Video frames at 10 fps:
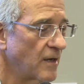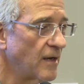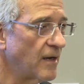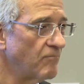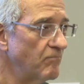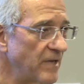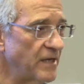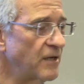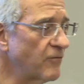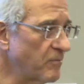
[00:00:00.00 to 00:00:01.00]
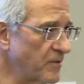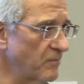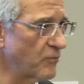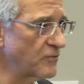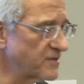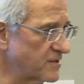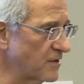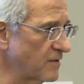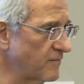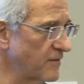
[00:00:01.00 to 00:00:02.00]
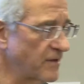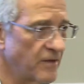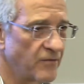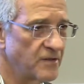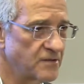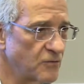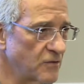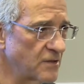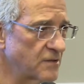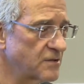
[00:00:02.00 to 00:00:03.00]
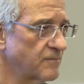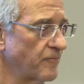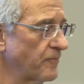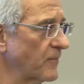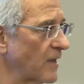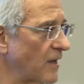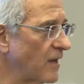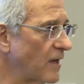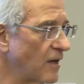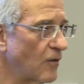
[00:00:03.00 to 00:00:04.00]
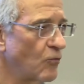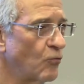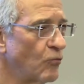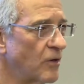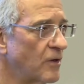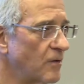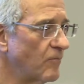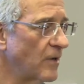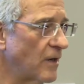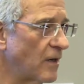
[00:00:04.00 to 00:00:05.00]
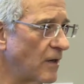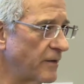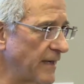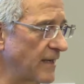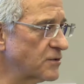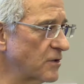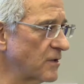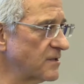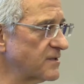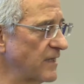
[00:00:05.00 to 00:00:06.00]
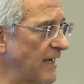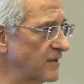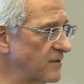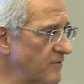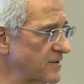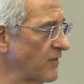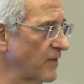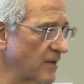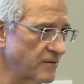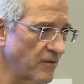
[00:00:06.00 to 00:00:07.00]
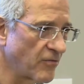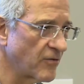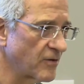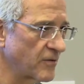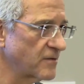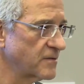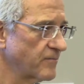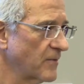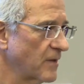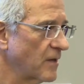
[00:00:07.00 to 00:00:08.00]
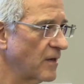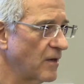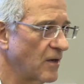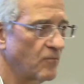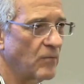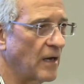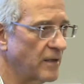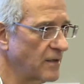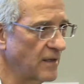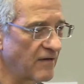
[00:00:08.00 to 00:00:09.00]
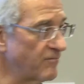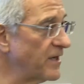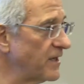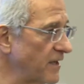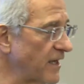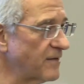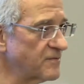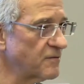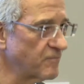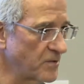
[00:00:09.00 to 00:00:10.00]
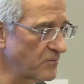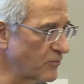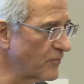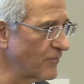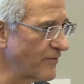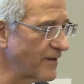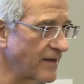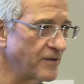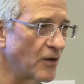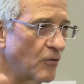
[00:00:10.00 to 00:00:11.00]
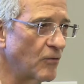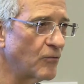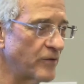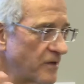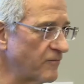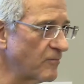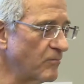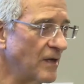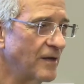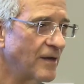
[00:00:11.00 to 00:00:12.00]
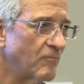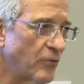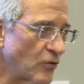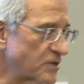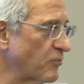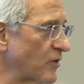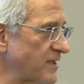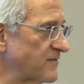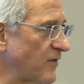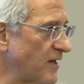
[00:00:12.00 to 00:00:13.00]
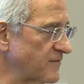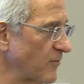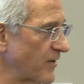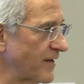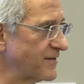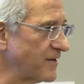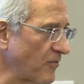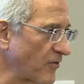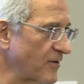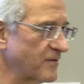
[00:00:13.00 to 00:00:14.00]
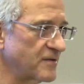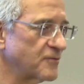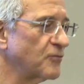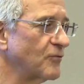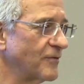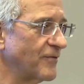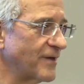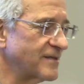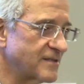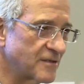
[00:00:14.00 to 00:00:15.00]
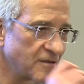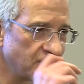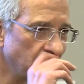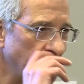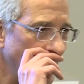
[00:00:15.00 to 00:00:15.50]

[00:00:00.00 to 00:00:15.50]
Uh, many of the people who serve in these units uh, were nationalist activists in the 1930s. I have many names of people that I know already from Polish police files from the 1930s who then served